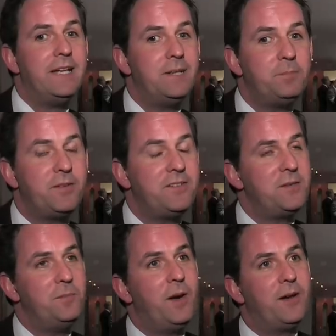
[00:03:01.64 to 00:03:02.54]
in a
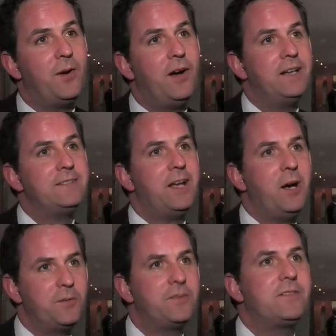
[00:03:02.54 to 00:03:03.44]
position where I
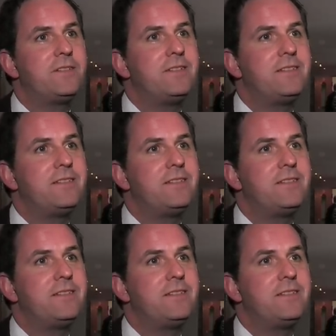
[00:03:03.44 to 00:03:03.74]
host